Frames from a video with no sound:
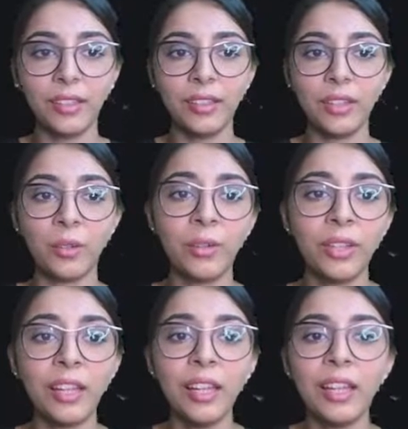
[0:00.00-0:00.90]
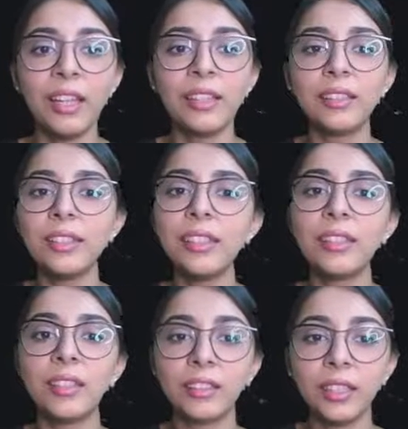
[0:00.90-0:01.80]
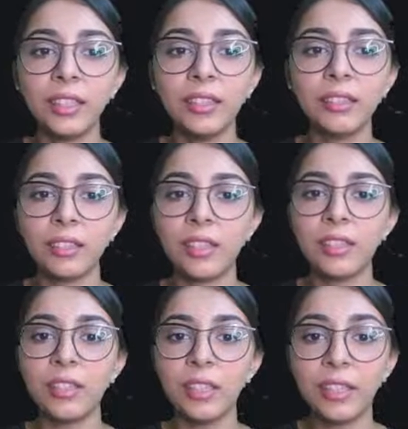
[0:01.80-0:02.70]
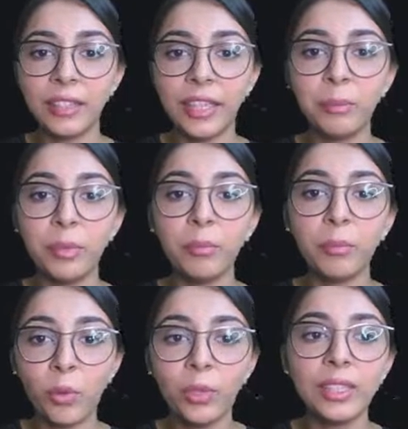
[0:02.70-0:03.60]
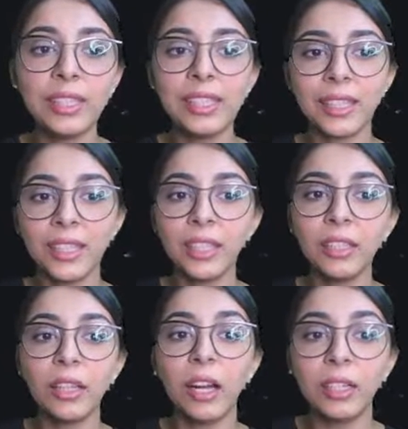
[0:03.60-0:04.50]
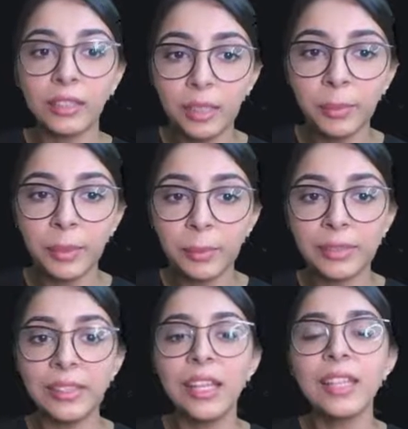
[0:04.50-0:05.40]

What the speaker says: now there is nothing doesn't irritate me more than seeing other people